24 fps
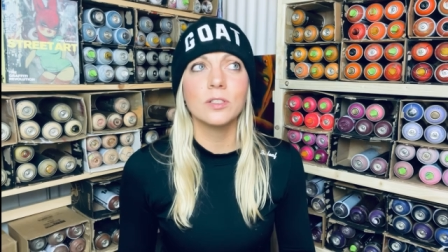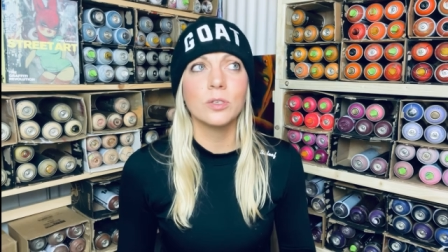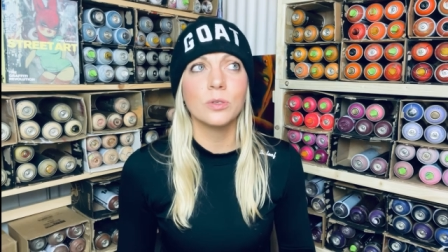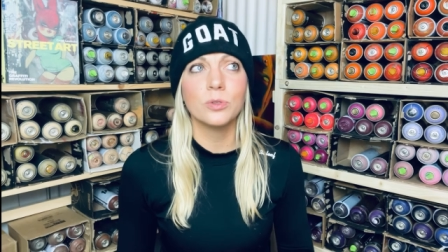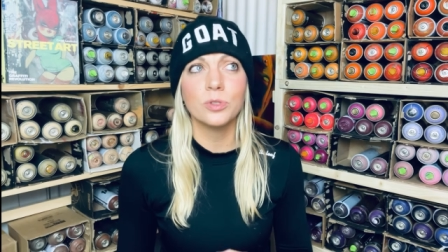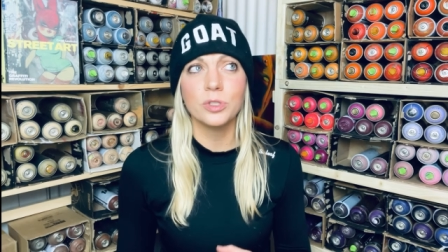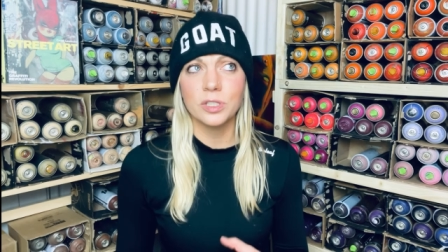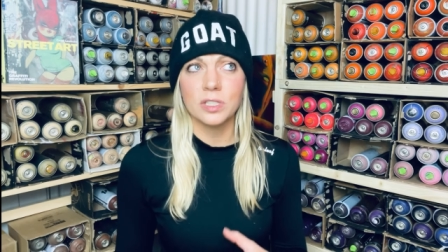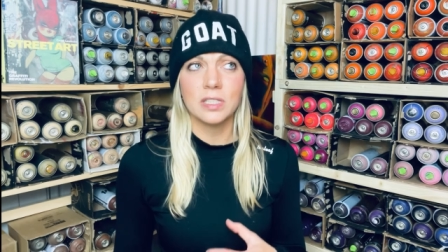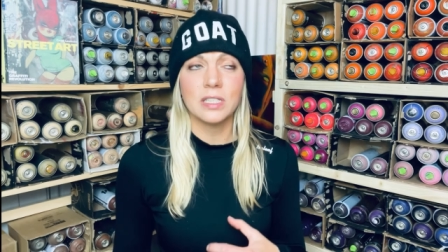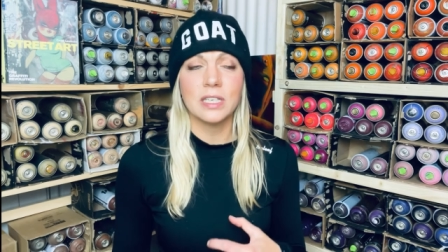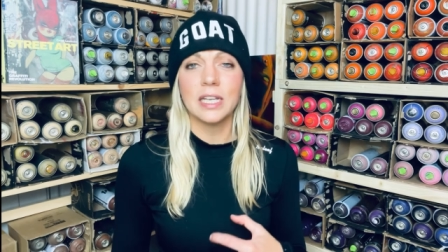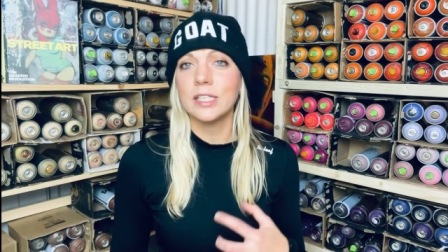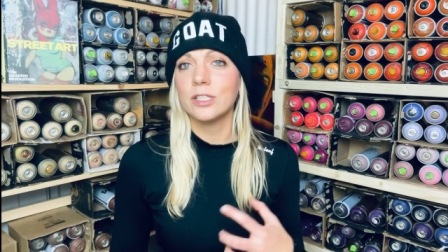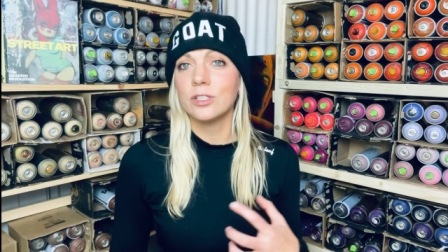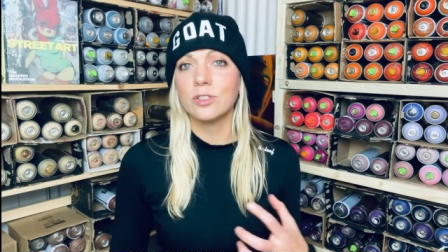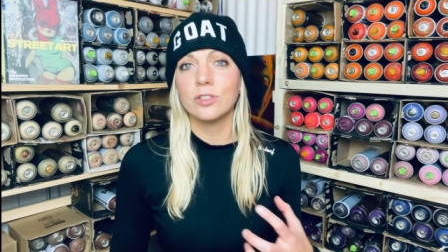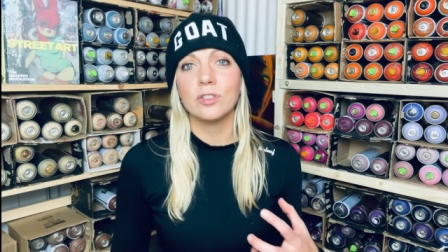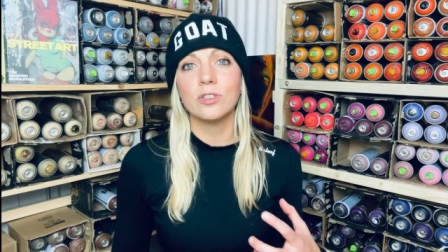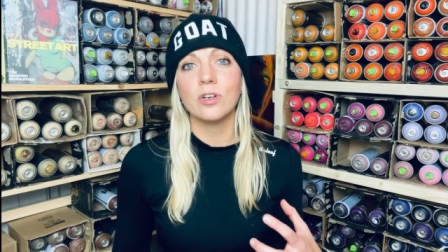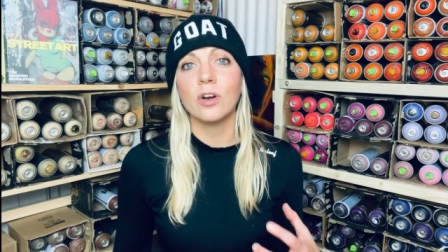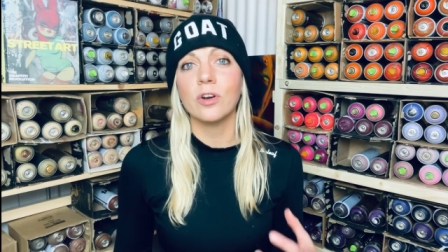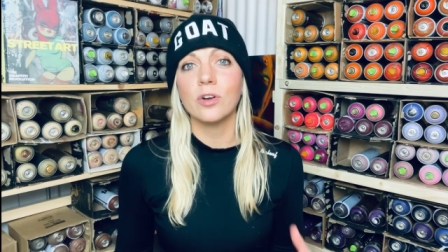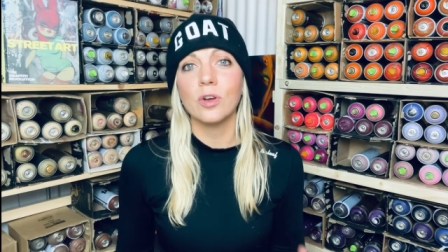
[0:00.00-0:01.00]
you just need to
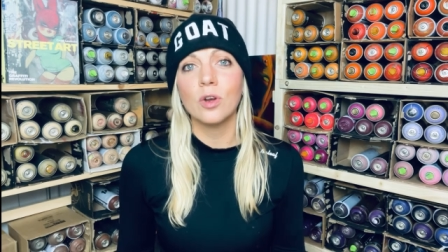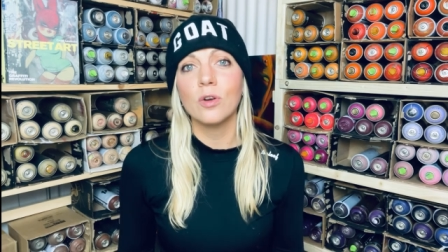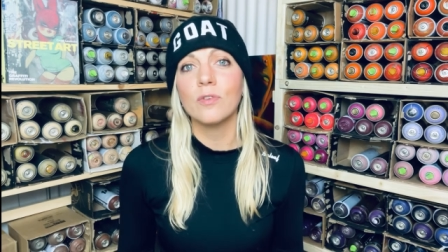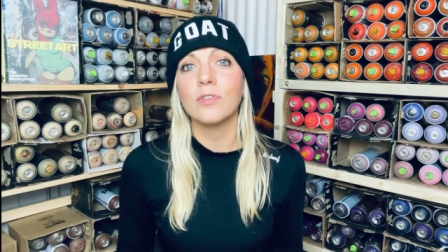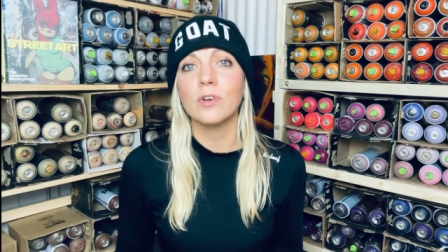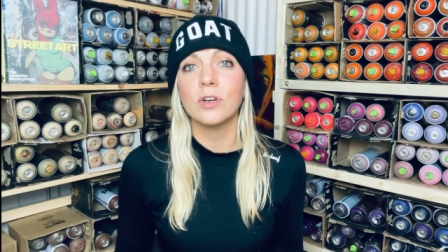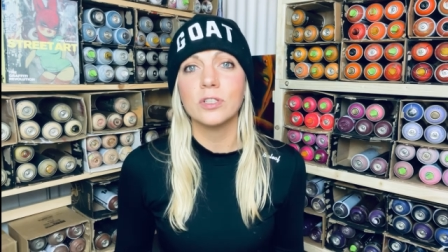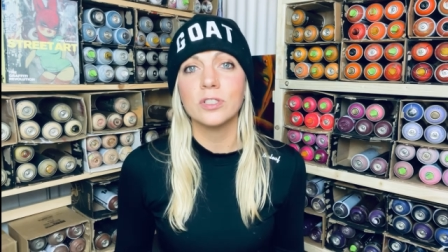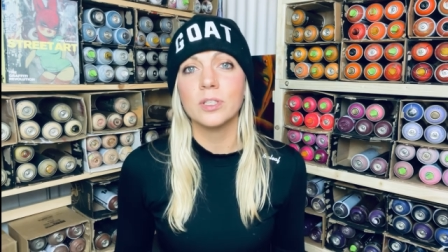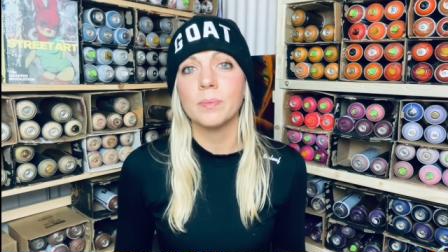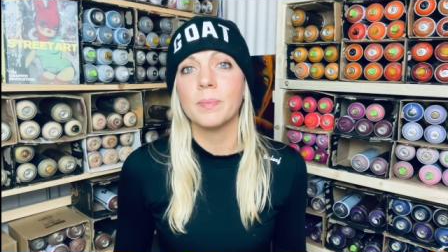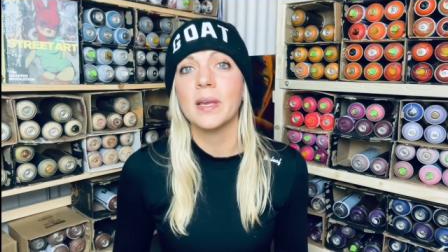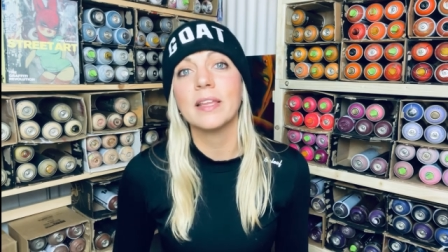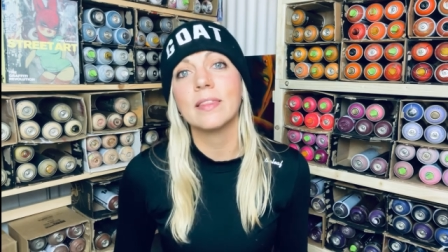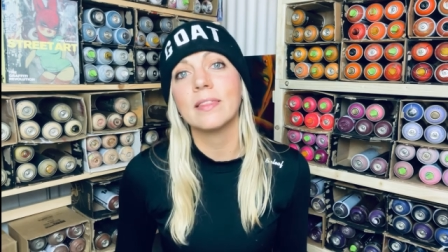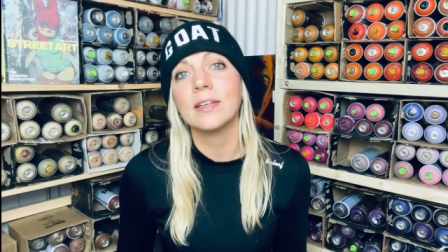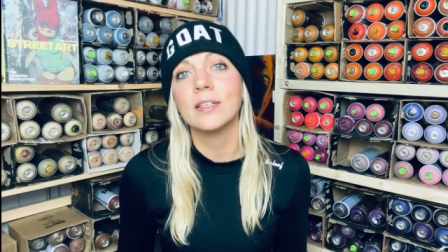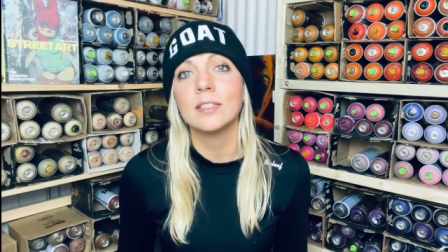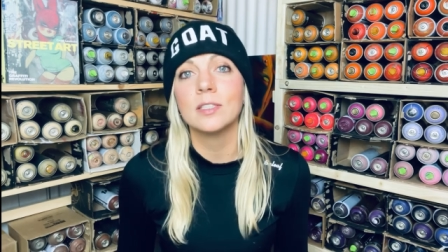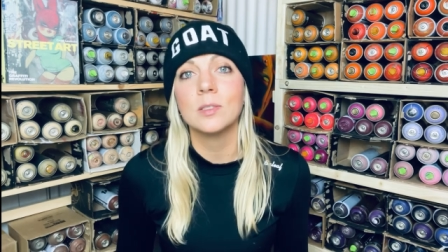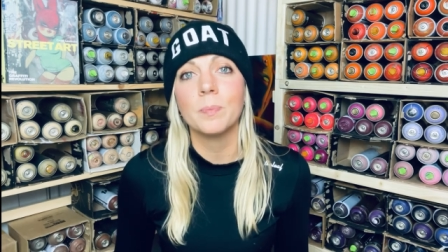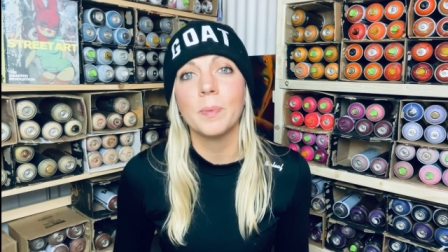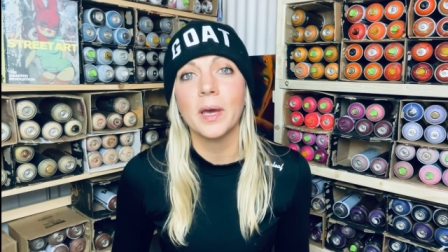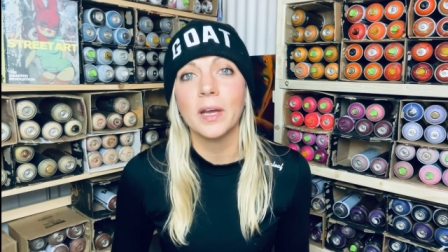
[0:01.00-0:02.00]
start over to make
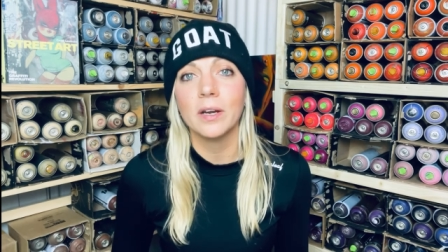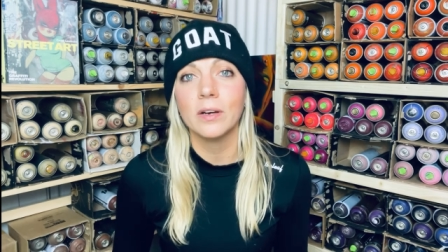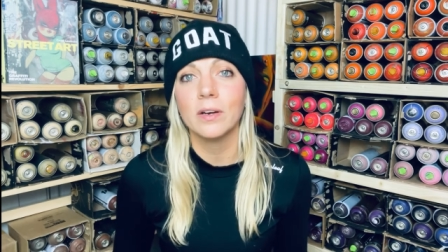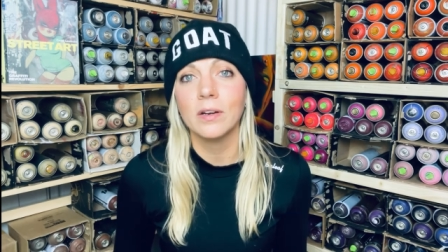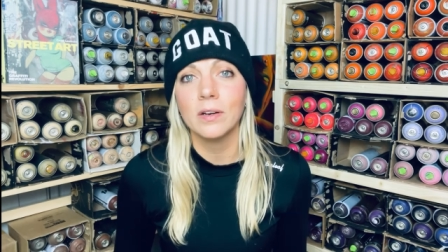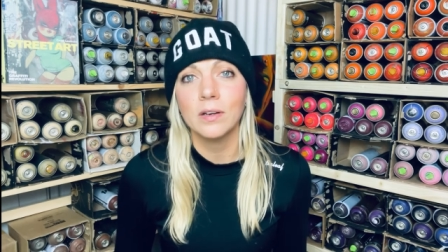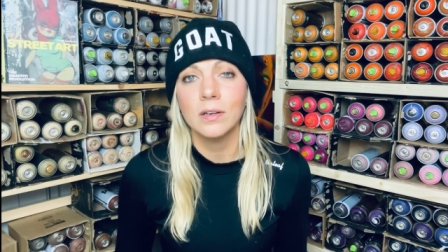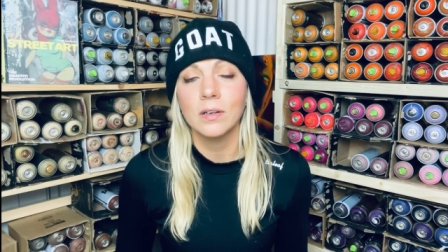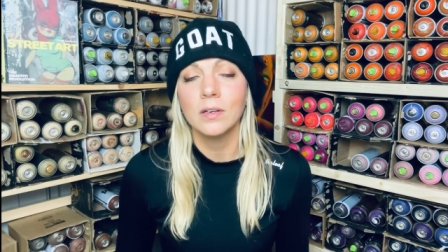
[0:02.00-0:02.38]
things better.